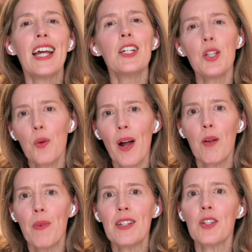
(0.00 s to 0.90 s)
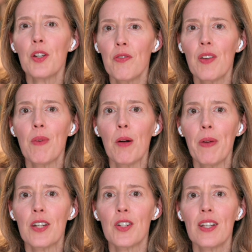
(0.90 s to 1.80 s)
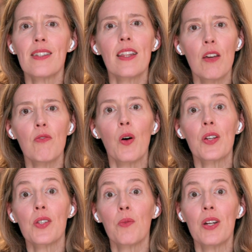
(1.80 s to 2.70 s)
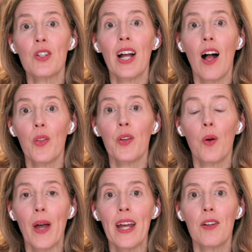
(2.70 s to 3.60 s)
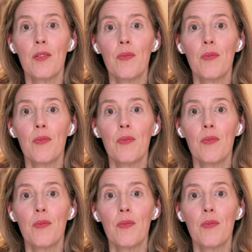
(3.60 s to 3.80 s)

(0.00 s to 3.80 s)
Do you recommend to your female patients that they focus on reaching a healthier weight?